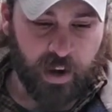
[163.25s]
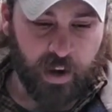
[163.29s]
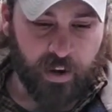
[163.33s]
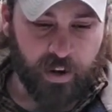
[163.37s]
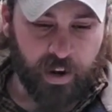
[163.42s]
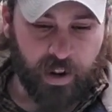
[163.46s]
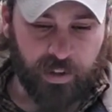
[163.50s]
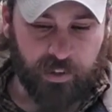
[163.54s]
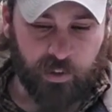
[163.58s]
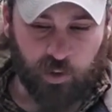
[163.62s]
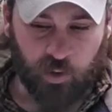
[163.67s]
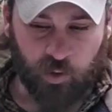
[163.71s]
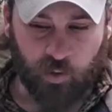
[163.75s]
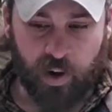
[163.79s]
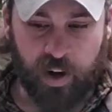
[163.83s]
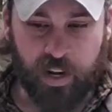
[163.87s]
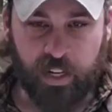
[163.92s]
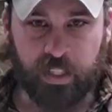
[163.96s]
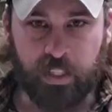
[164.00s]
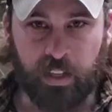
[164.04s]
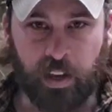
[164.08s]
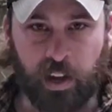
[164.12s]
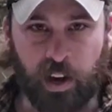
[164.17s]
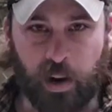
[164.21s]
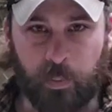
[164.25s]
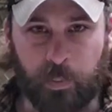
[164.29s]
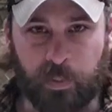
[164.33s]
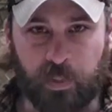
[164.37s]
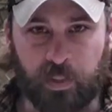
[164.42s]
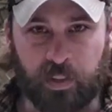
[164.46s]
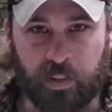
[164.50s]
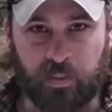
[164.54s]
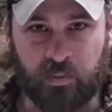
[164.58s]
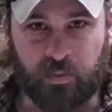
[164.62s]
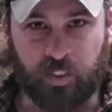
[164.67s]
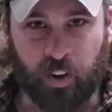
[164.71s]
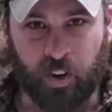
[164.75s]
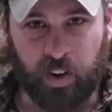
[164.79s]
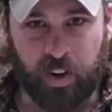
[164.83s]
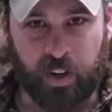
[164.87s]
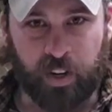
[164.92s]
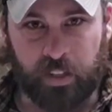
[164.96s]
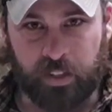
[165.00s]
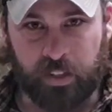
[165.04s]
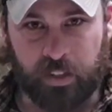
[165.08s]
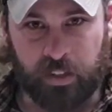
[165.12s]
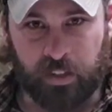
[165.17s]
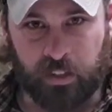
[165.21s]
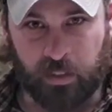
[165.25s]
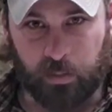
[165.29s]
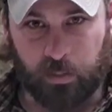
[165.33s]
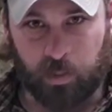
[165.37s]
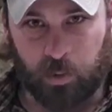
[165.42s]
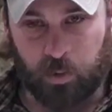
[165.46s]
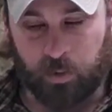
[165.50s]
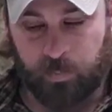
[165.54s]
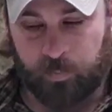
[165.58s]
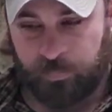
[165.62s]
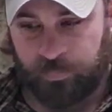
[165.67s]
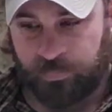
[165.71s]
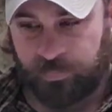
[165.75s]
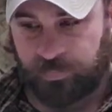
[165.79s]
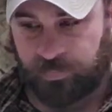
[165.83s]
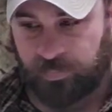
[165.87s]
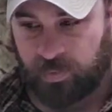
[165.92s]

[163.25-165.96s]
and that's a great setup. It's very concealable,